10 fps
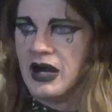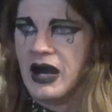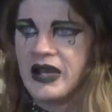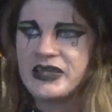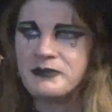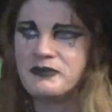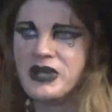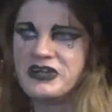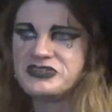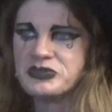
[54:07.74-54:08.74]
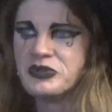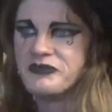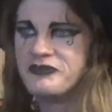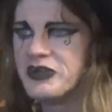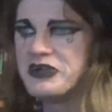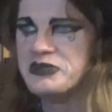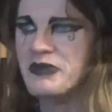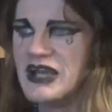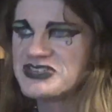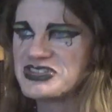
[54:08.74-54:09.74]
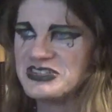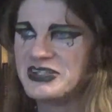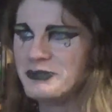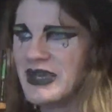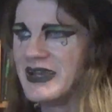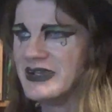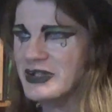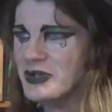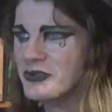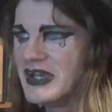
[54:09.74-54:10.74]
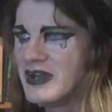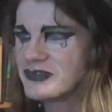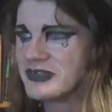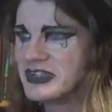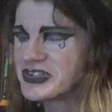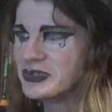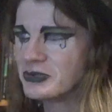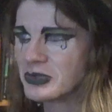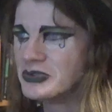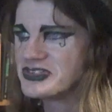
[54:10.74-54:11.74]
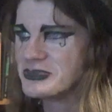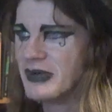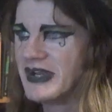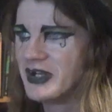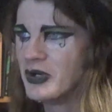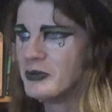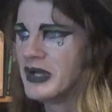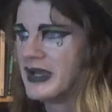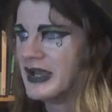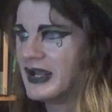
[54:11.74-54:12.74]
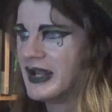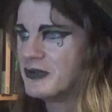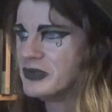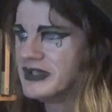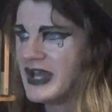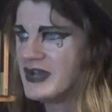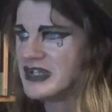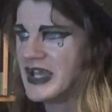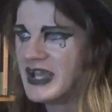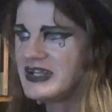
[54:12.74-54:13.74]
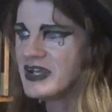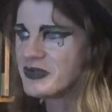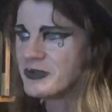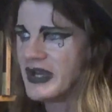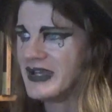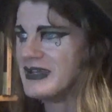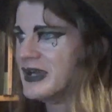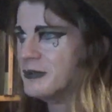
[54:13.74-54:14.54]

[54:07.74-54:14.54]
I am married to a very masculine man. We have traditional roles in my home, and I wouldn't have it any other way.